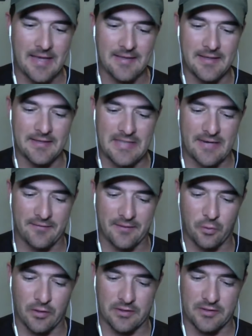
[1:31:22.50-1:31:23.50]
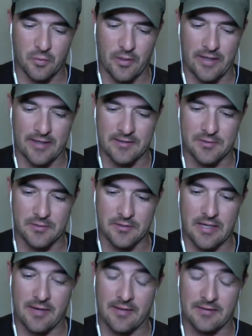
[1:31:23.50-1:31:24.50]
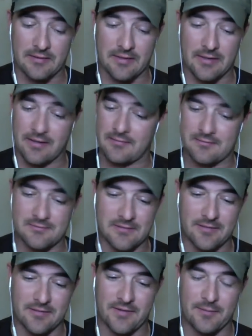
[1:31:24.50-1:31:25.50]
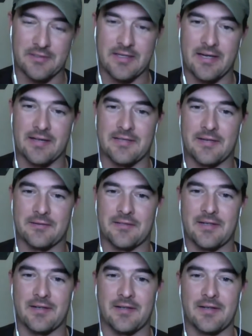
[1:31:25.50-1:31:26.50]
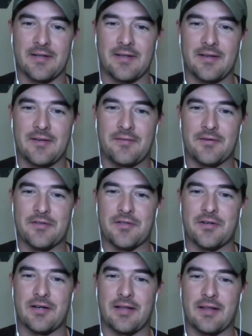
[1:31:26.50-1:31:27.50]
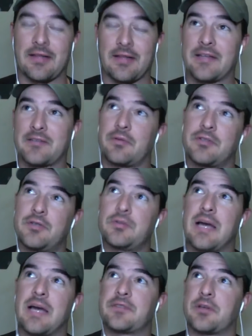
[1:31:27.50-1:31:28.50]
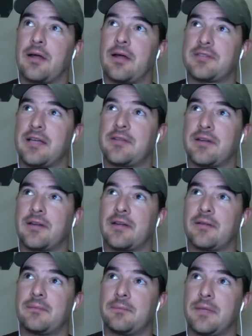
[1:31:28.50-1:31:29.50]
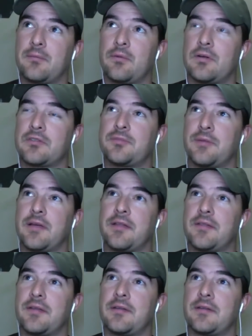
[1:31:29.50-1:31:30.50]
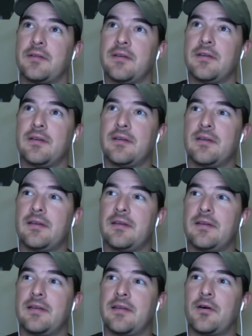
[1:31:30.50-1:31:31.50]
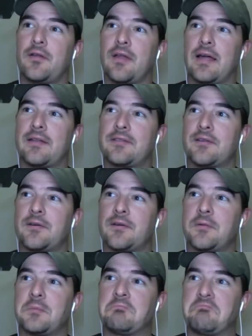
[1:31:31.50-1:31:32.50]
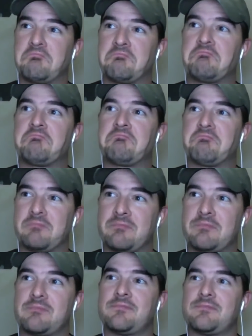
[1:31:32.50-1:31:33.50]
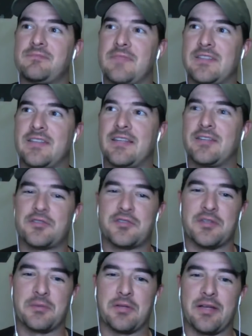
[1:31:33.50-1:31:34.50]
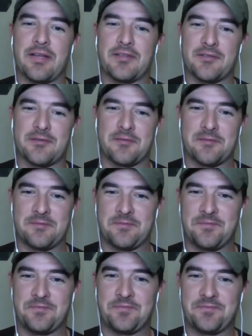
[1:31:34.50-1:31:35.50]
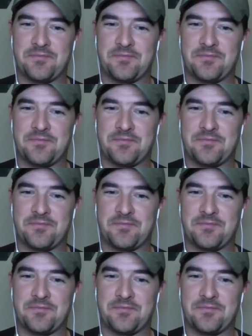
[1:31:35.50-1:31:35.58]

yeah, he, he's definitely worked his way into a lot of these, a lot of, a lot of famous guys out there for sure. Like last two times ago, when I was out there, I meet Will Smith and and all that. So it's an interesting place. Yeah.